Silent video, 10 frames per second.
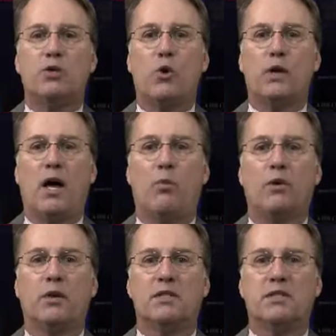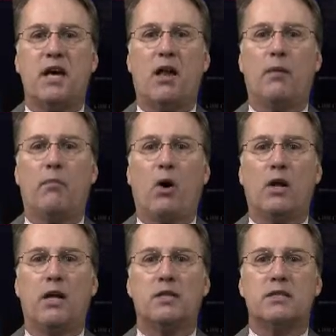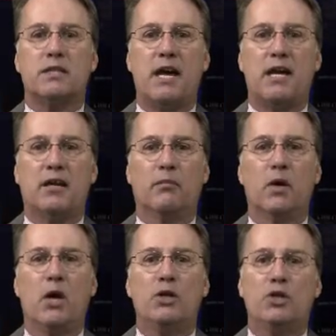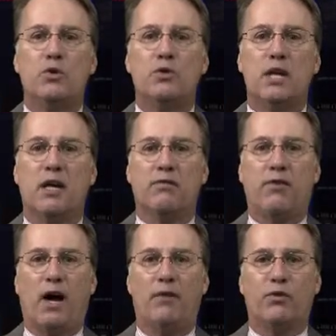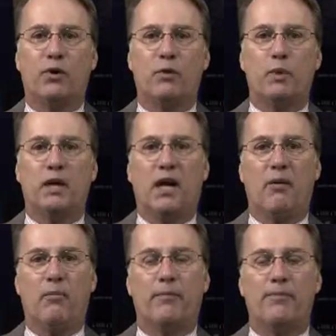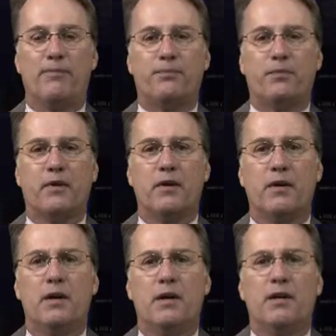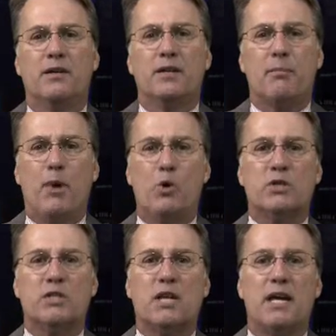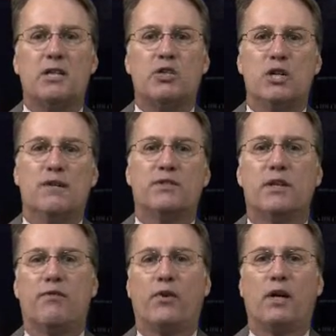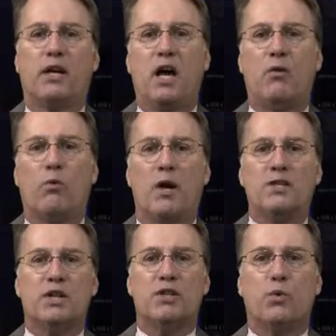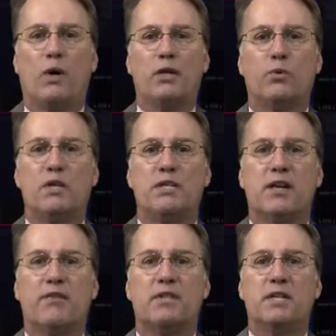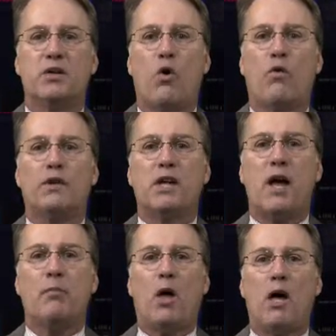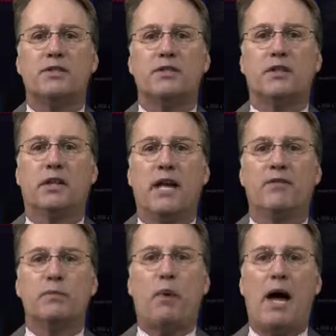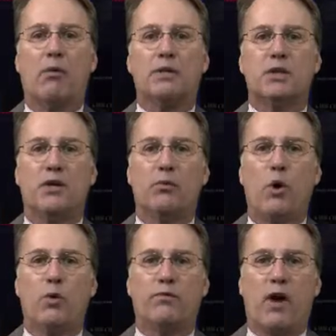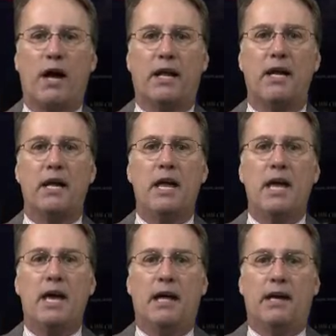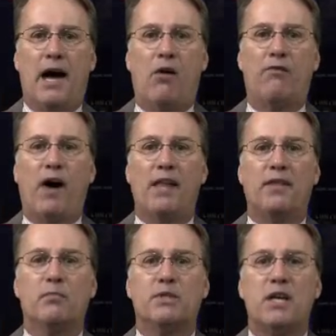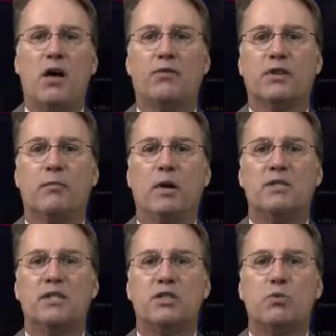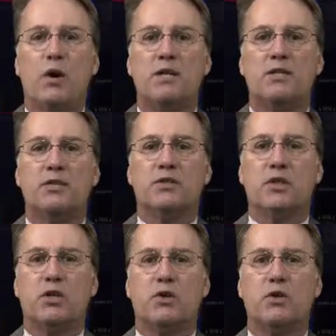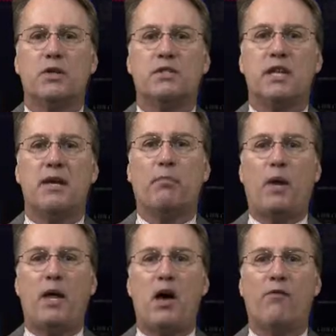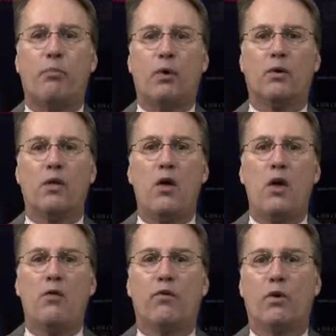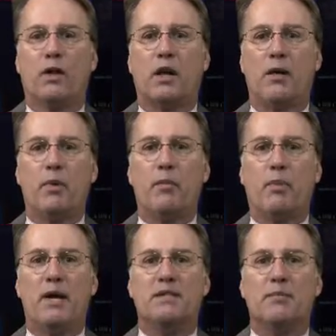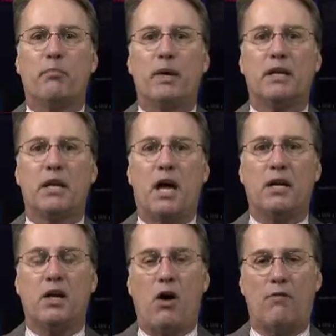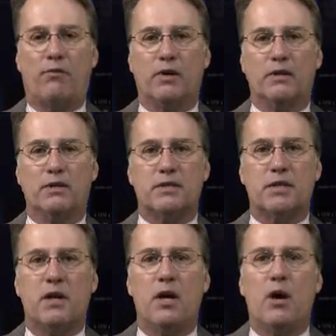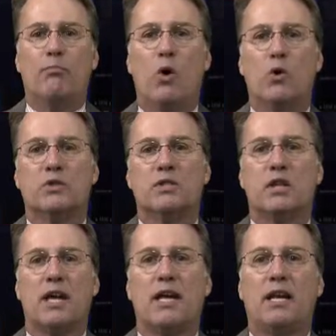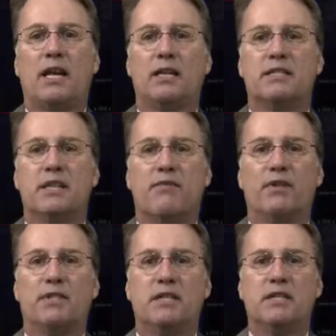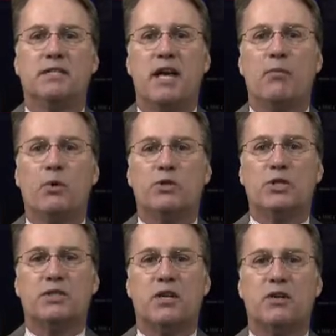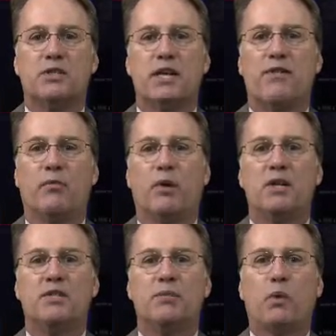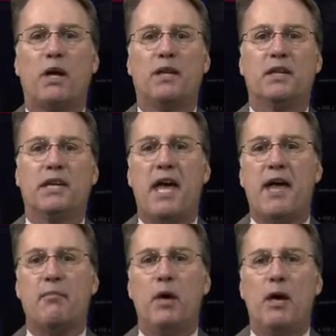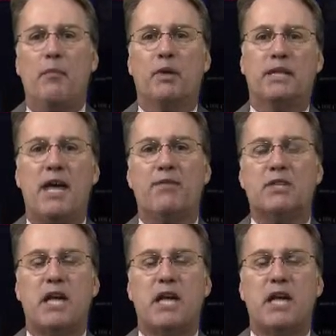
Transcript: showdown with LaSalle at Marquette Stadium Tuesday at 5.30 p.m the Moses Lake Chiefs suffered a gut-wrenching 23-17 overtime loss to the Davis Pirates on the road Friday and now find themselves in a must situation to secure the state playoff berth for the Columbia Basin Big Nine Conference. Moses Lake led 17 to 10 with just under seven minutes to play in the game, but Davis